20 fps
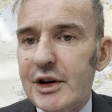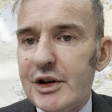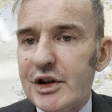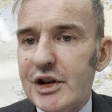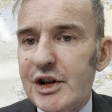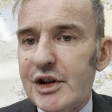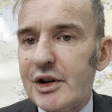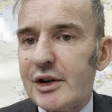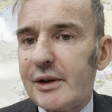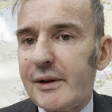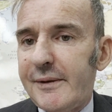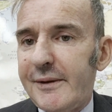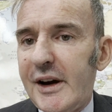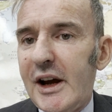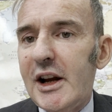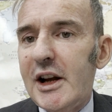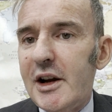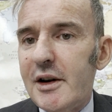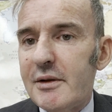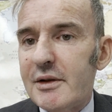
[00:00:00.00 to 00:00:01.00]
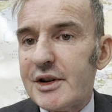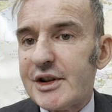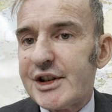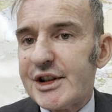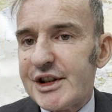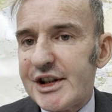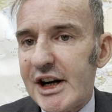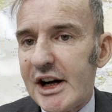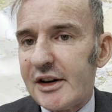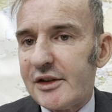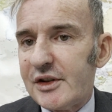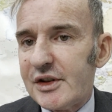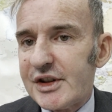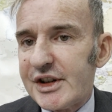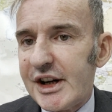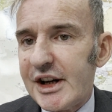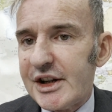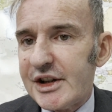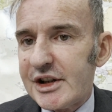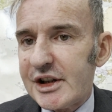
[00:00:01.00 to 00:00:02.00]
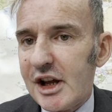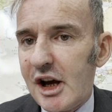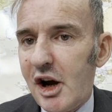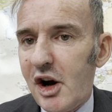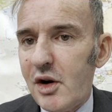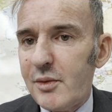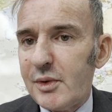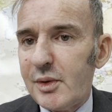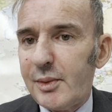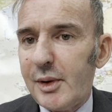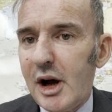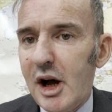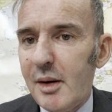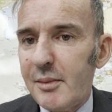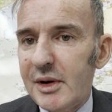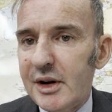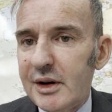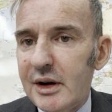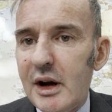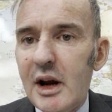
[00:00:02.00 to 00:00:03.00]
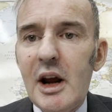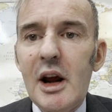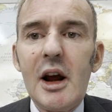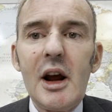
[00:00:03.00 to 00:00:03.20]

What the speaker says: she's not a failure as the Secretary of State of the Home Department.